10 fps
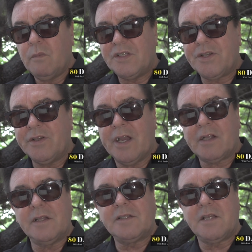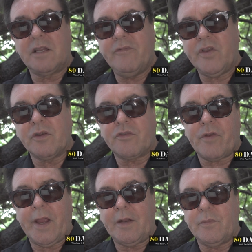which conducted significant
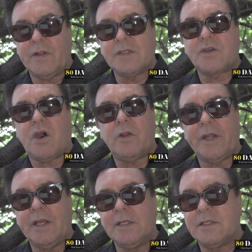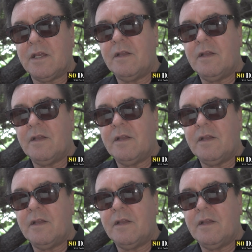trade with its colonies